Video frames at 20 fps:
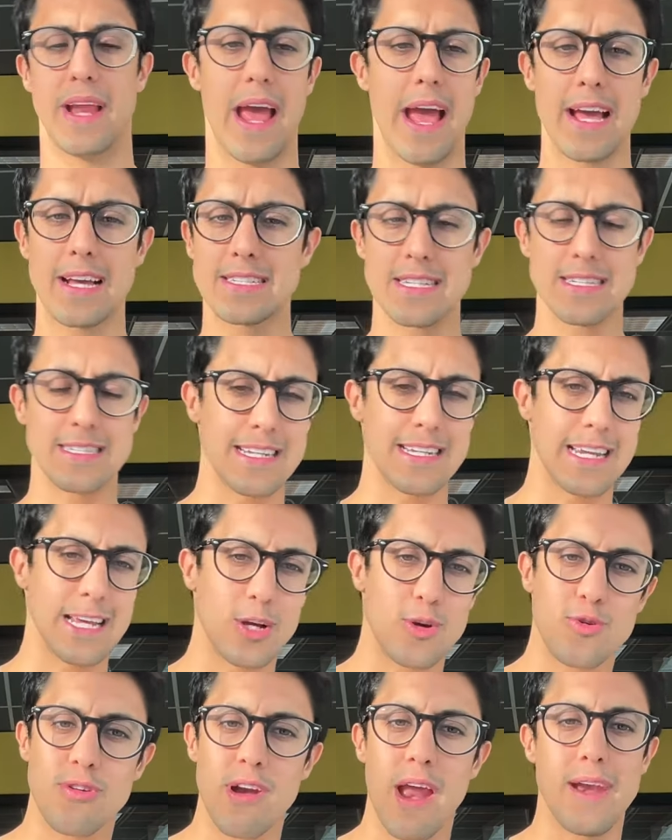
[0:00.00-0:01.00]
X is an
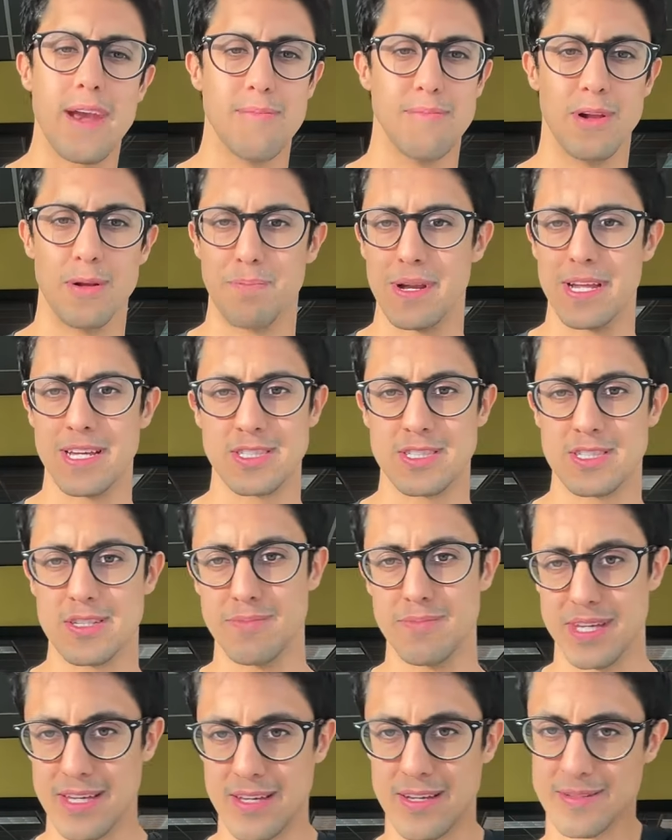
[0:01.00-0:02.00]
incredible place to
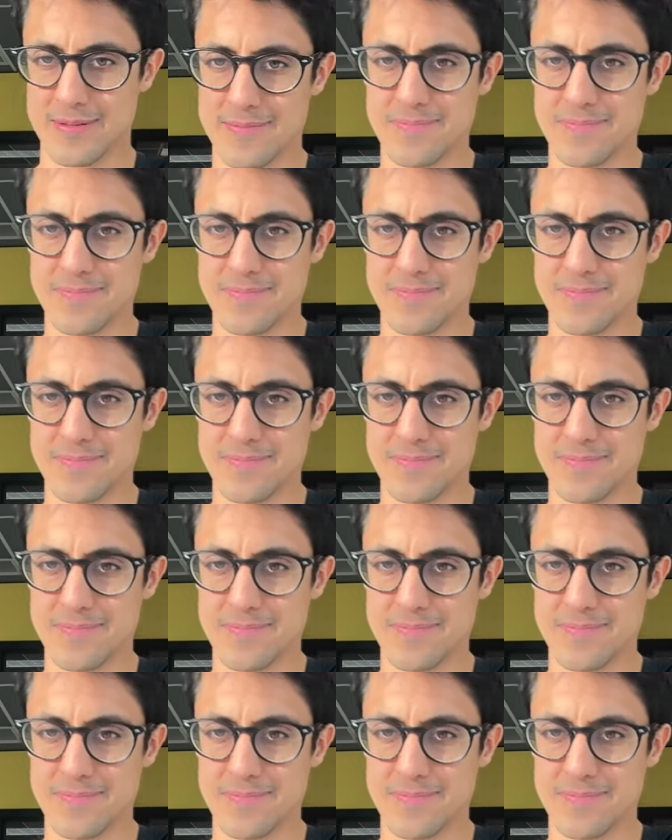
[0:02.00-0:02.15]
be.